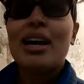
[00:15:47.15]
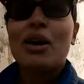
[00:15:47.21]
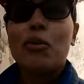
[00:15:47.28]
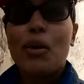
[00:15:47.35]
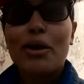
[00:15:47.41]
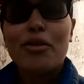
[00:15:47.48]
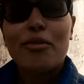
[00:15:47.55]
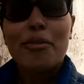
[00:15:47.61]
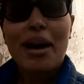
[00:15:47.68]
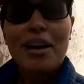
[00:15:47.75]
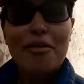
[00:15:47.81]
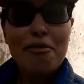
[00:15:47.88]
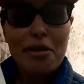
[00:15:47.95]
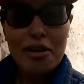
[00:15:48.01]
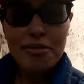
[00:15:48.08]
one of my
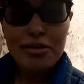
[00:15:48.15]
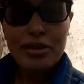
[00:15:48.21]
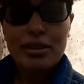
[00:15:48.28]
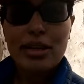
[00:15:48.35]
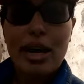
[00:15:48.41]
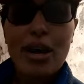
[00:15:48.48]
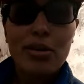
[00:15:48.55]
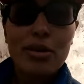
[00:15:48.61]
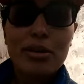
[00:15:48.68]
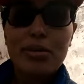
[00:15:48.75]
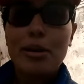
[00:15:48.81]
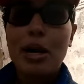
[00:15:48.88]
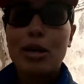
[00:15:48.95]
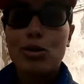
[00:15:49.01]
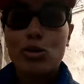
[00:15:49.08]
favorite Arab
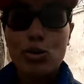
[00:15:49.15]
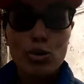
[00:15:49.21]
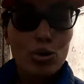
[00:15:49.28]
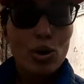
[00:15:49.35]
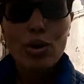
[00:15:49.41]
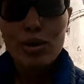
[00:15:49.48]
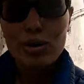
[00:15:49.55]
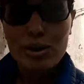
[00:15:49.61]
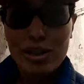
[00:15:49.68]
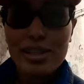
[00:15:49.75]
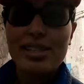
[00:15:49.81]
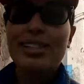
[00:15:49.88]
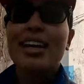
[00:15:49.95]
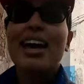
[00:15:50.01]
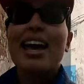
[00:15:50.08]

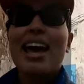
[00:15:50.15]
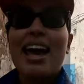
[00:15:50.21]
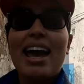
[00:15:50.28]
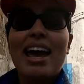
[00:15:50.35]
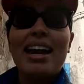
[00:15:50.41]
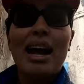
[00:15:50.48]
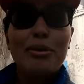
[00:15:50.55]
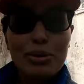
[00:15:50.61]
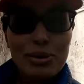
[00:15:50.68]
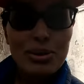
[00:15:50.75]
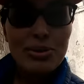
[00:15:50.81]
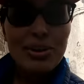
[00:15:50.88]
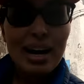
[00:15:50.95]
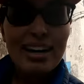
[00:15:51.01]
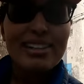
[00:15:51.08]
sociologists, and I will see
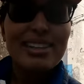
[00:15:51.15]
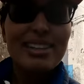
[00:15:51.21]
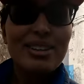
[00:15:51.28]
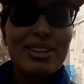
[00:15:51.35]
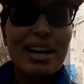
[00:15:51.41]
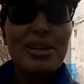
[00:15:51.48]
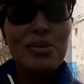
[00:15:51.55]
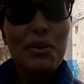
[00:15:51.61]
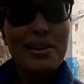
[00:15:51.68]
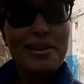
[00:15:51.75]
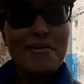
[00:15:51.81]
you guys in the next one.